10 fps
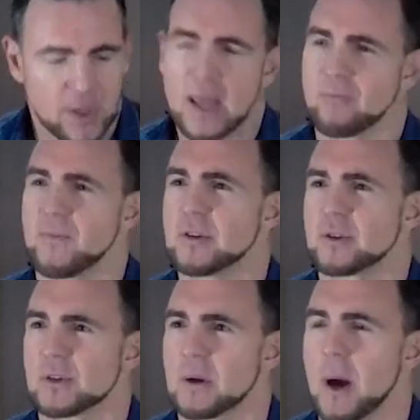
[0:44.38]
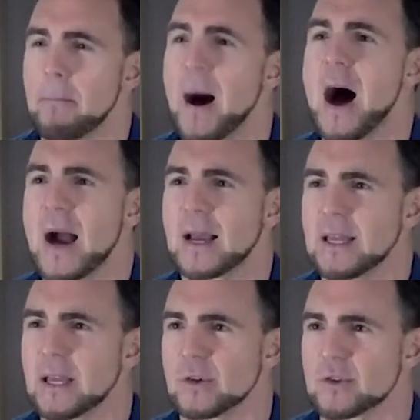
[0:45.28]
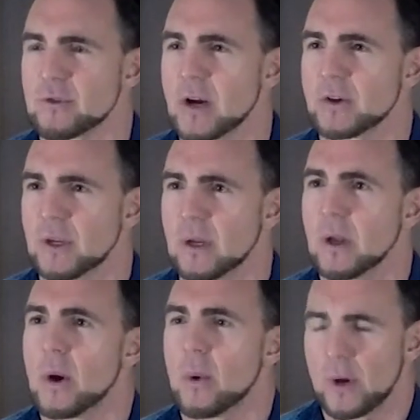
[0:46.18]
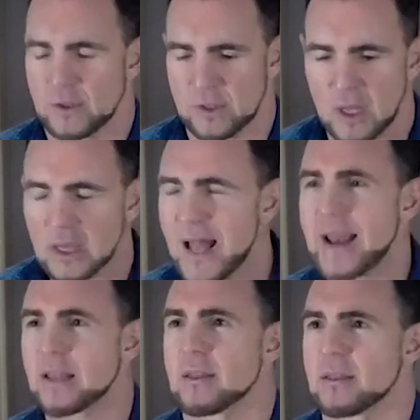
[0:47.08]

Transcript: It features a mahogany construction, which, like the